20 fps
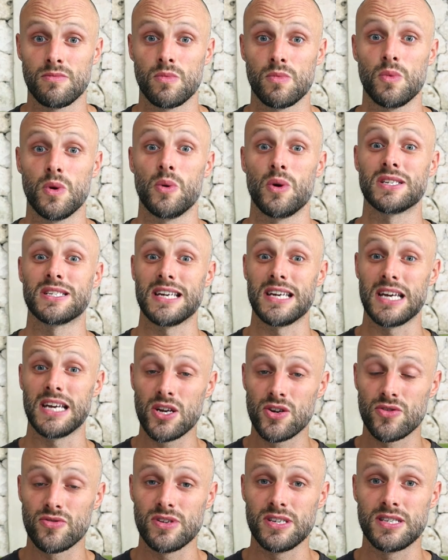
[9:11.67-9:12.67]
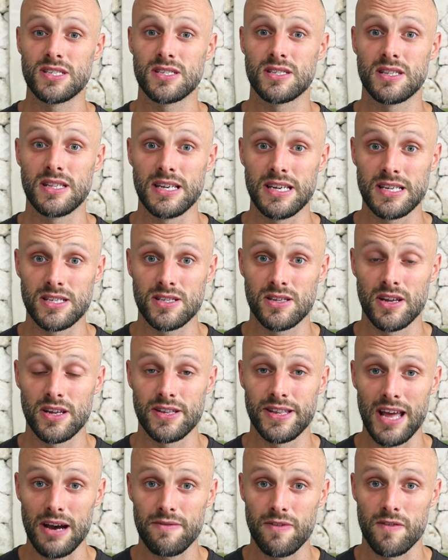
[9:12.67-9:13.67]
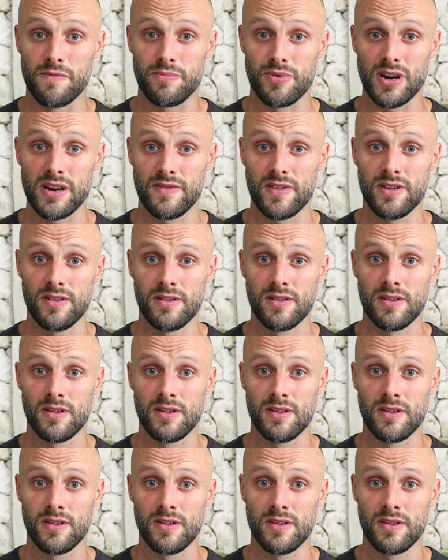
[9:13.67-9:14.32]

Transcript: We want to increase the depth of breathing,